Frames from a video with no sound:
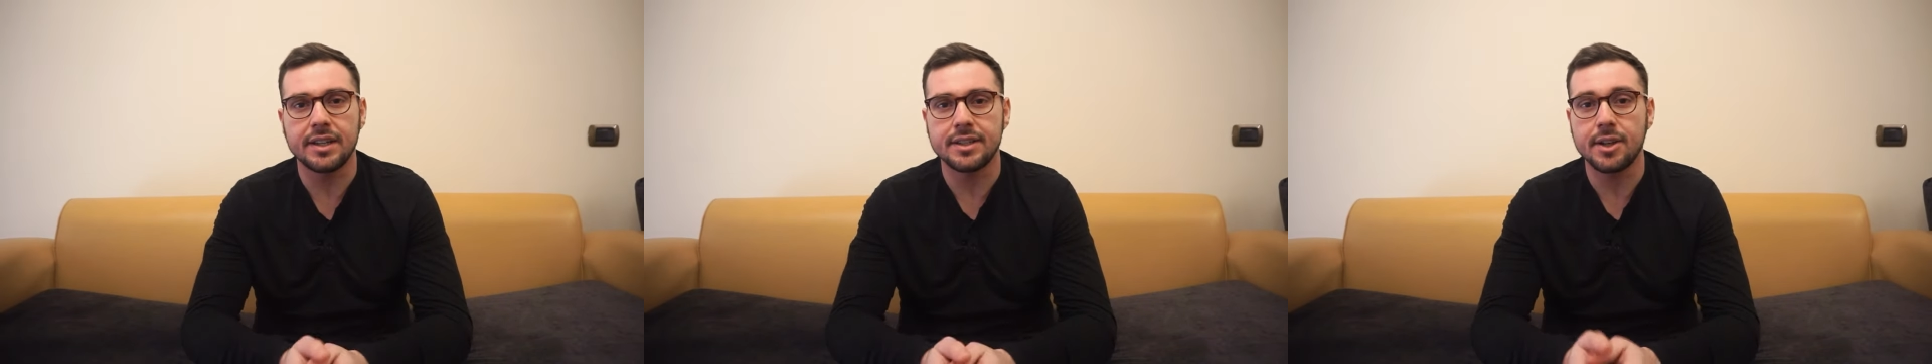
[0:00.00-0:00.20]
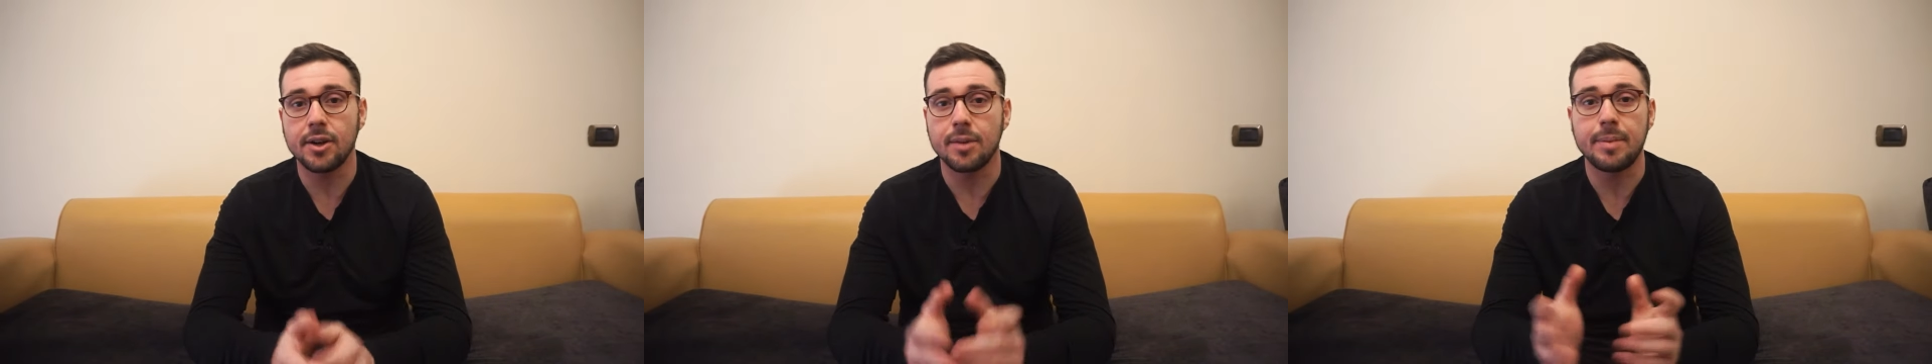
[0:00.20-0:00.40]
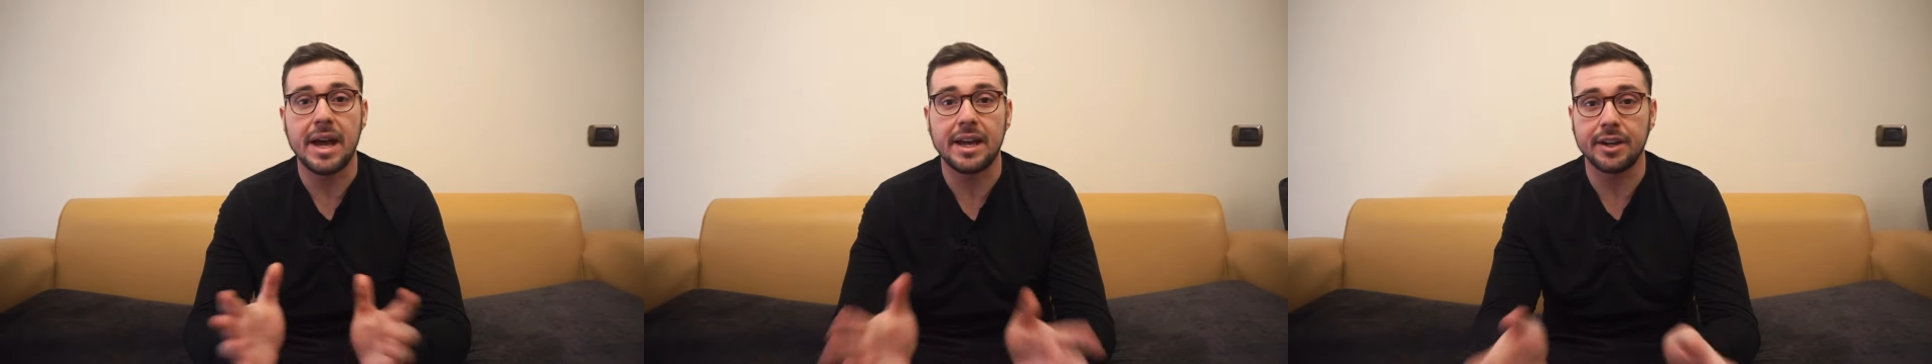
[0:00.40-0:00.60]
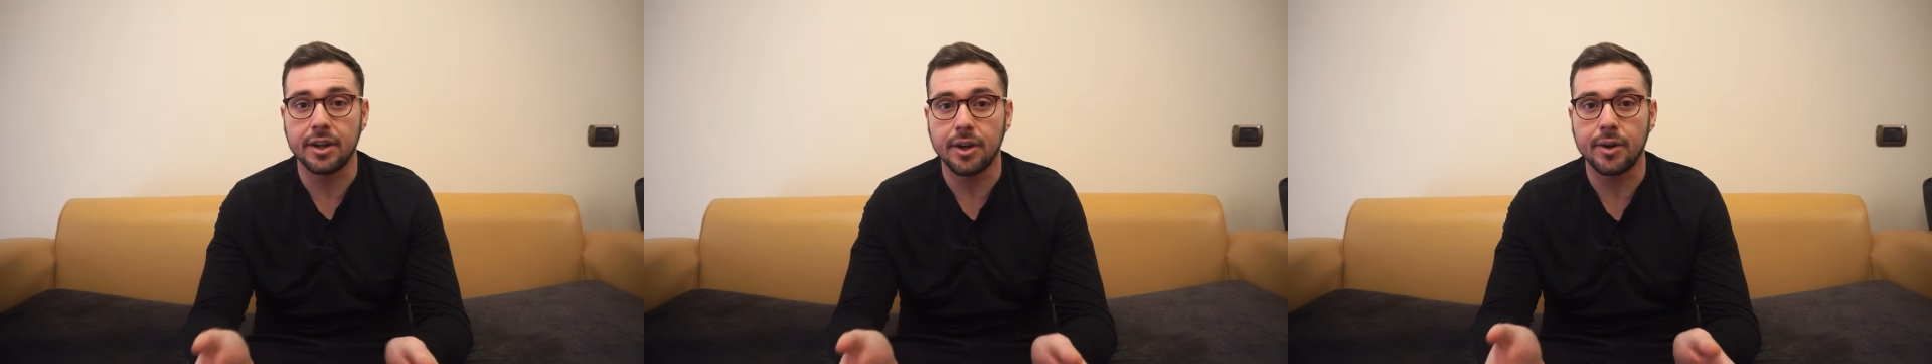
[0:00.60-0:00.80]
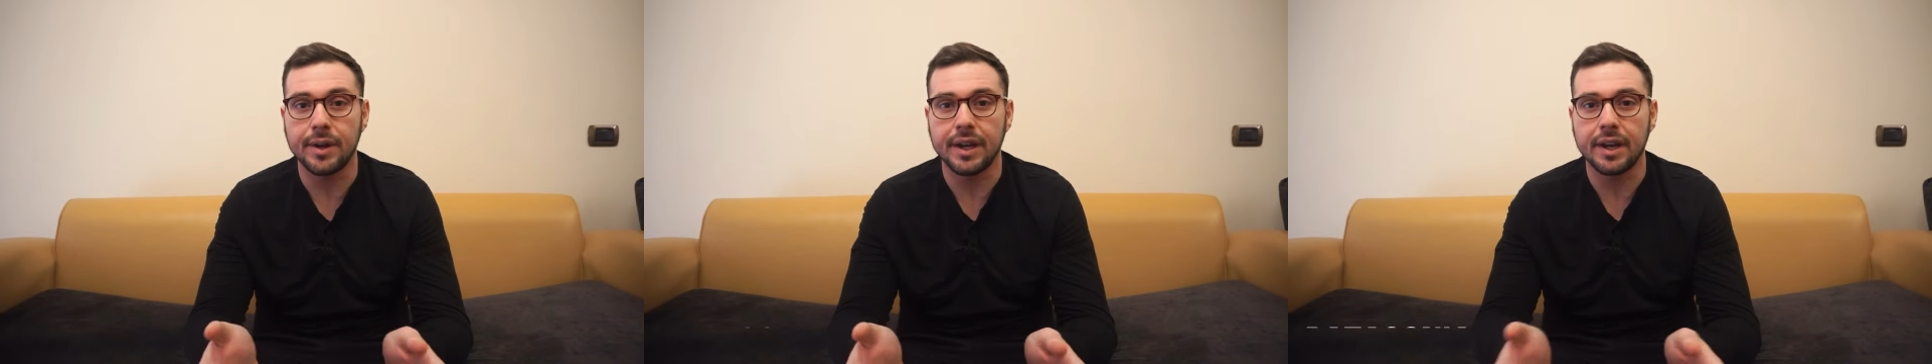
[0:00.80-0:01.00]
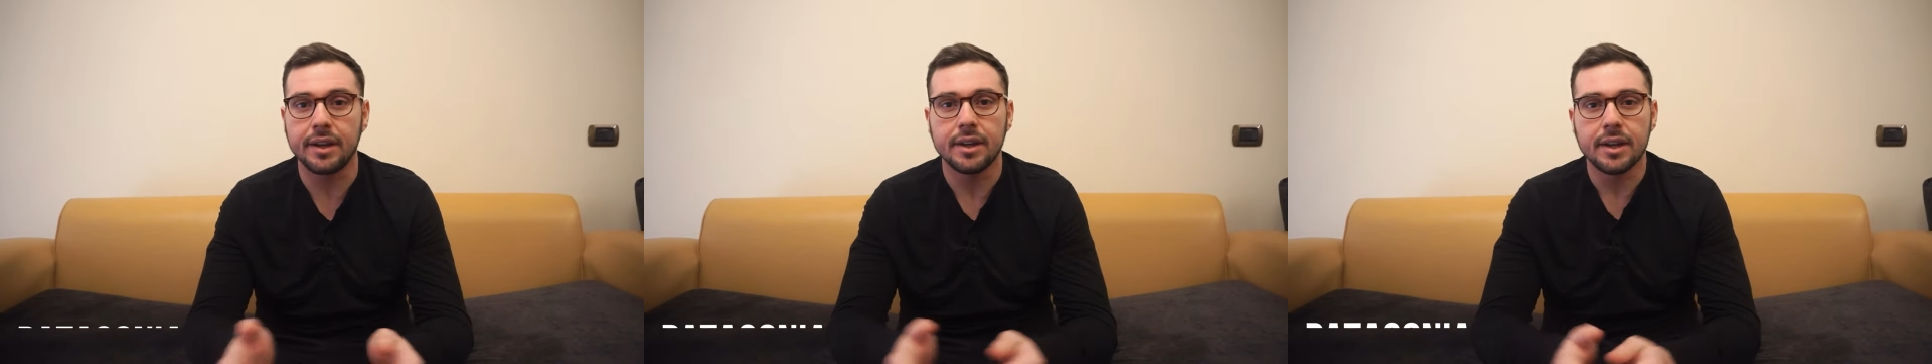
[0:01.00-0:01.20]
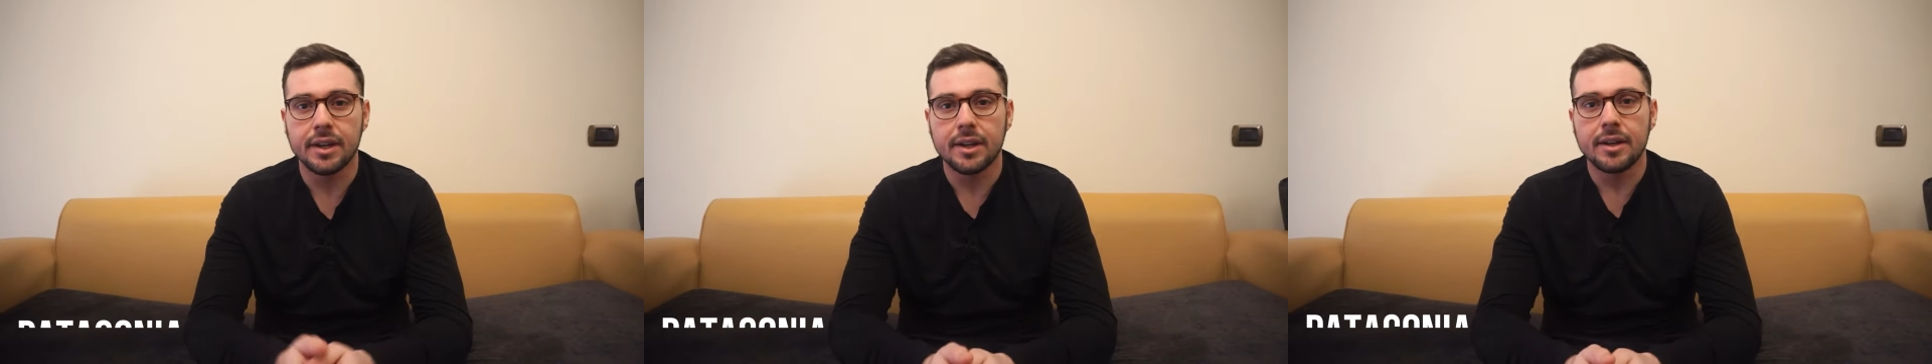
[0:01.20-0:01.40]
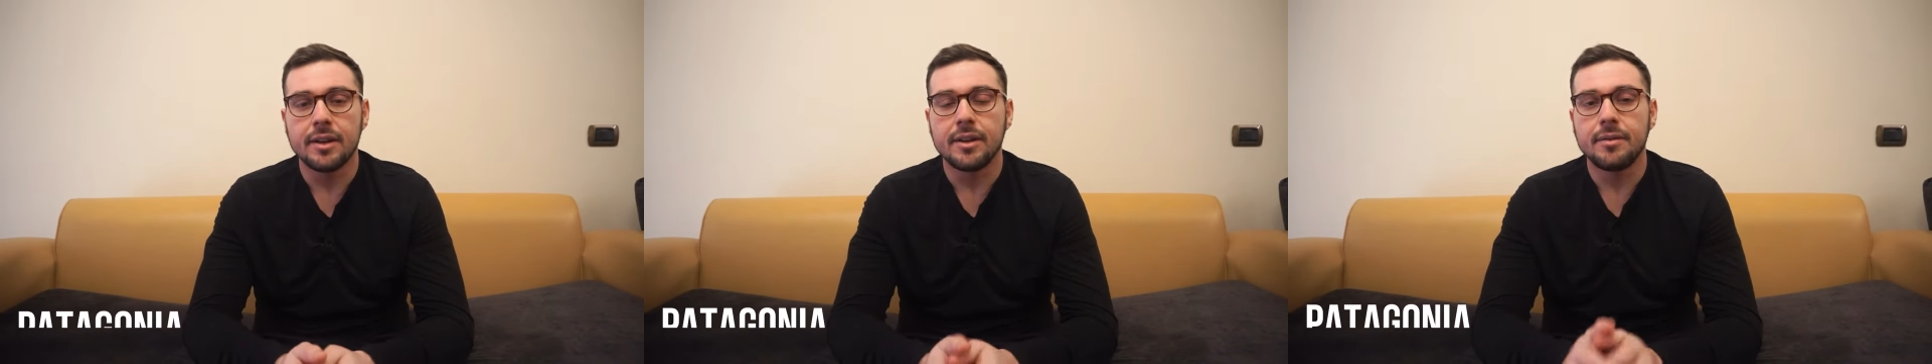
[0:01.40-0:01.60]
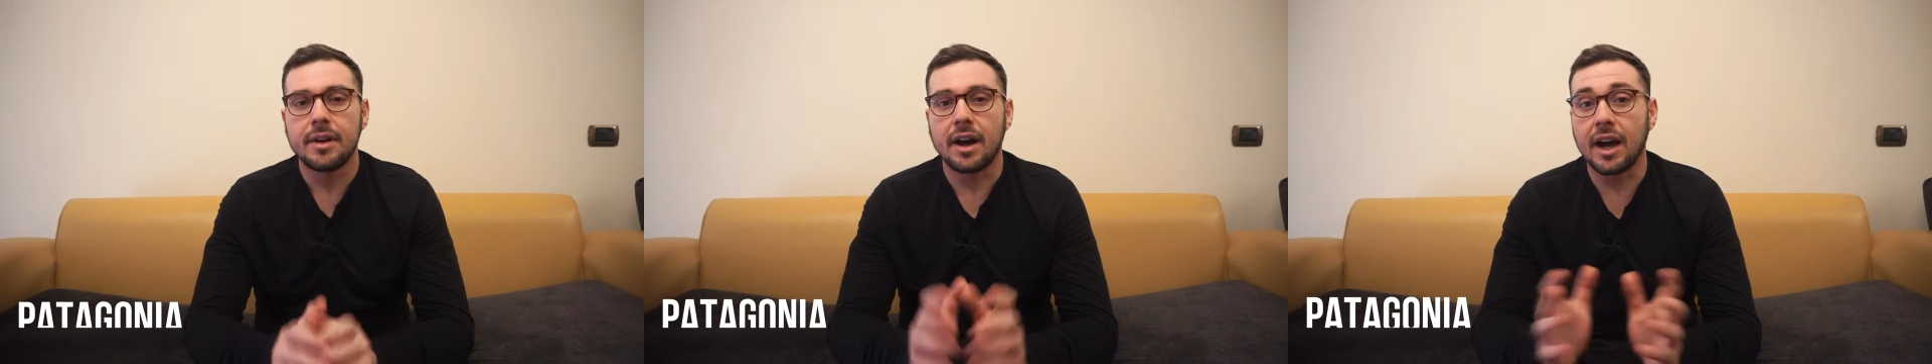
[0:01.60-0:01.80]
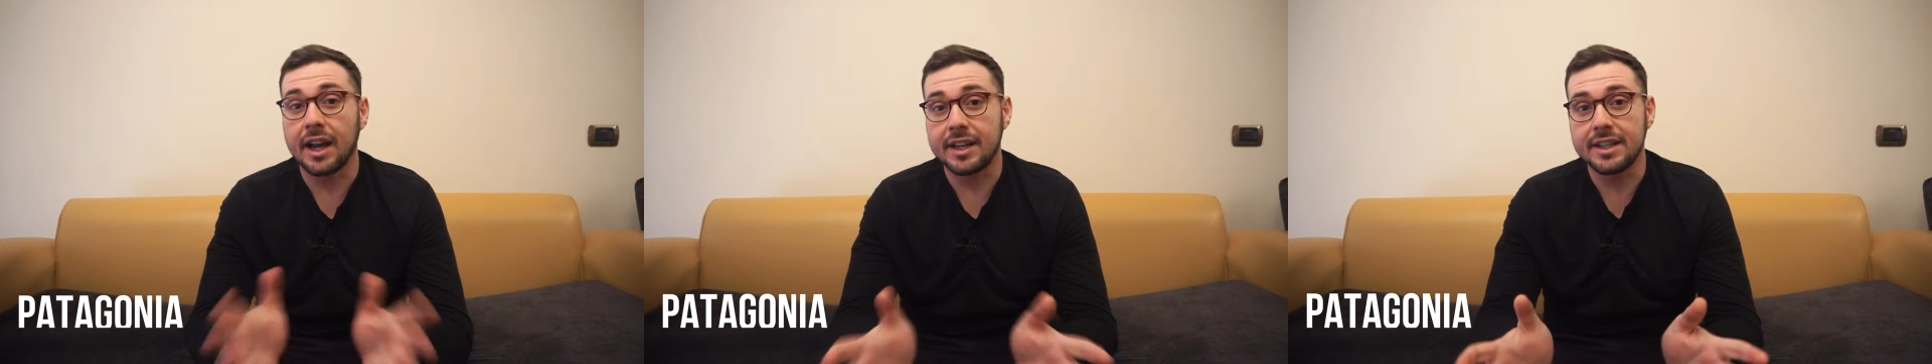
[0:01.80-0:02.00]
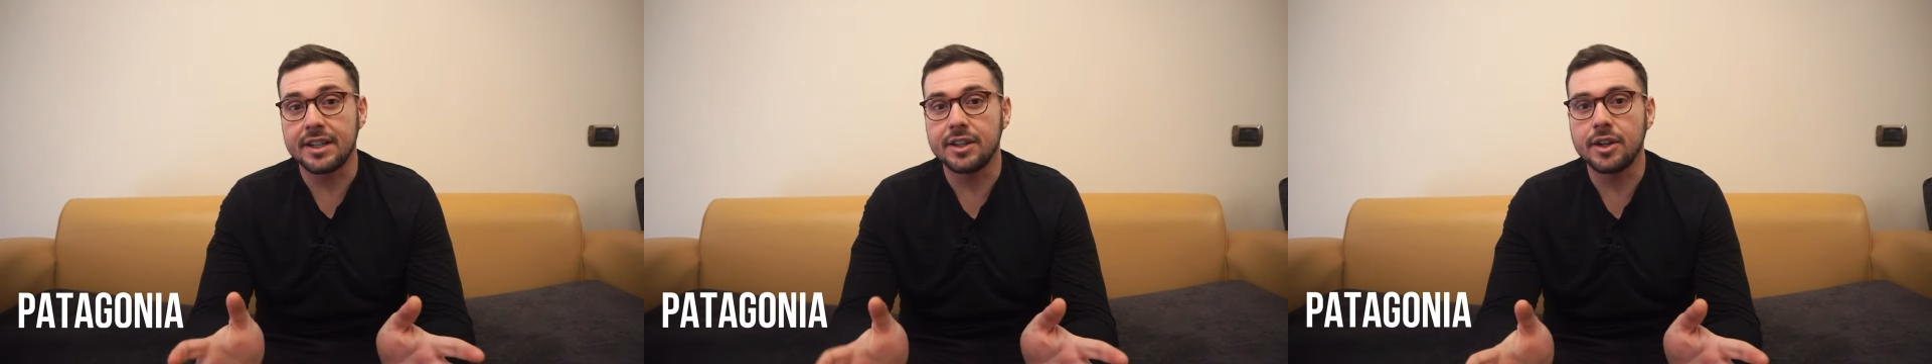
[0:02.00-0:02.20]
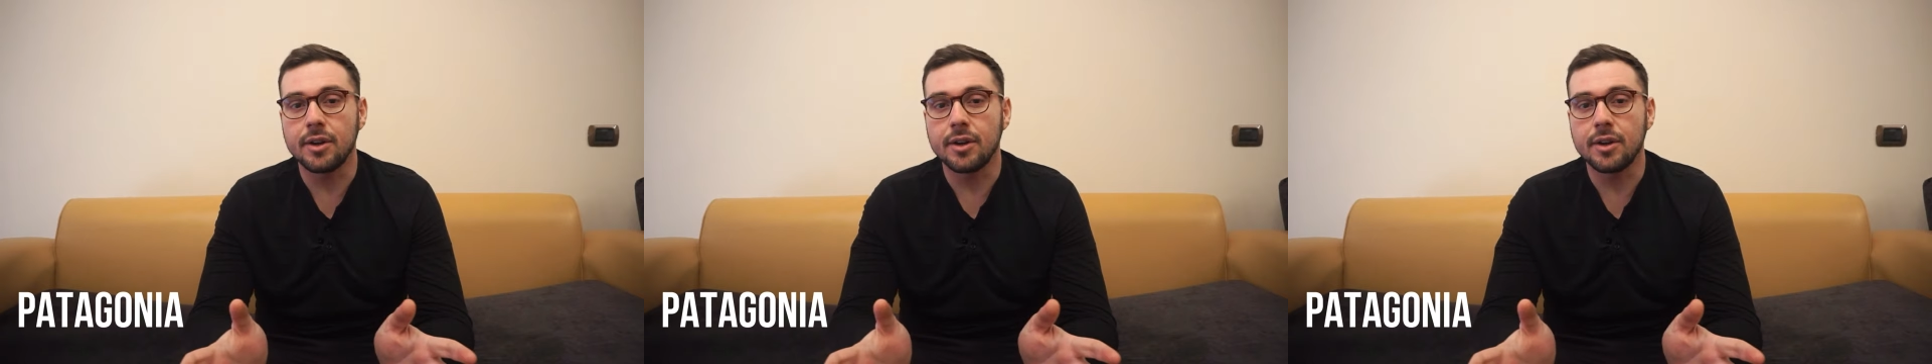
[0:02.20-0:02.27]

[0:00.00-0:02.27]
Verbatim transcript: is go to Patagonia. I didn't